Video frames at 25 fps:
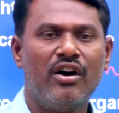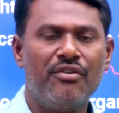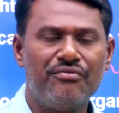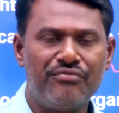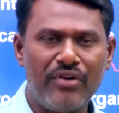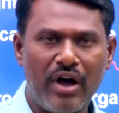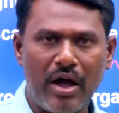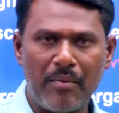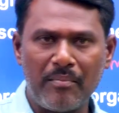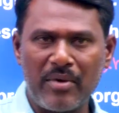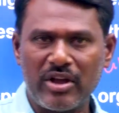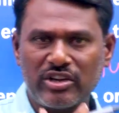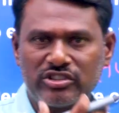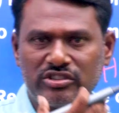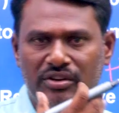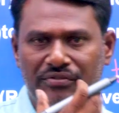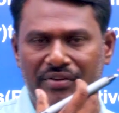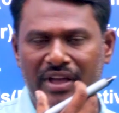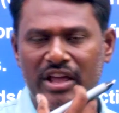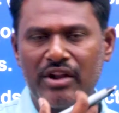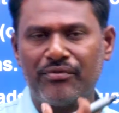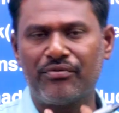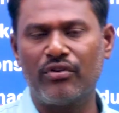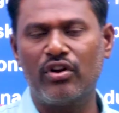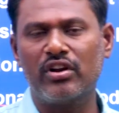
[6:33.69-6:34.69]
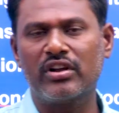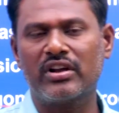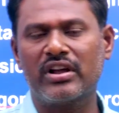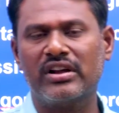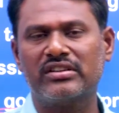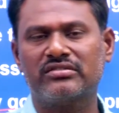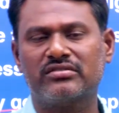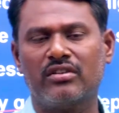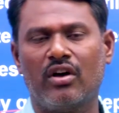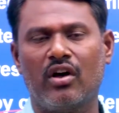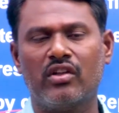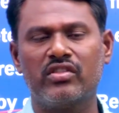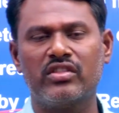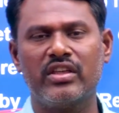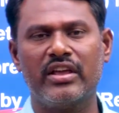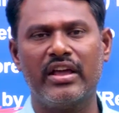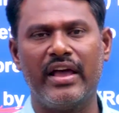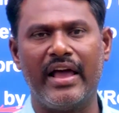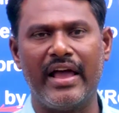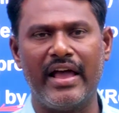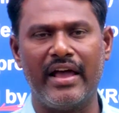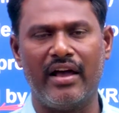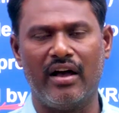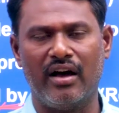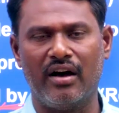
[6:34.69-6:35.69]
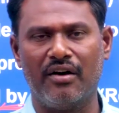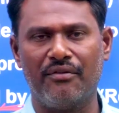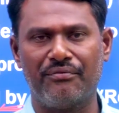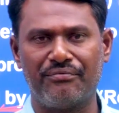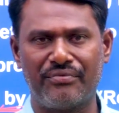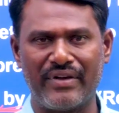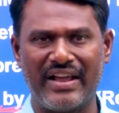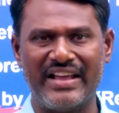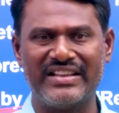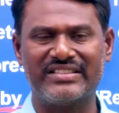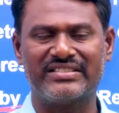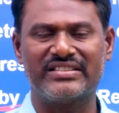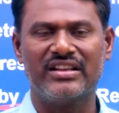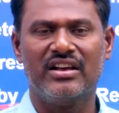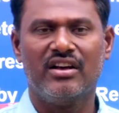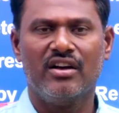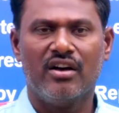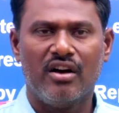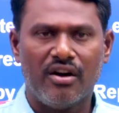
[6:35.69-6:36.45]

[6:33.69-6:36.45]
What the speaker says: formation of hair follicles on the face,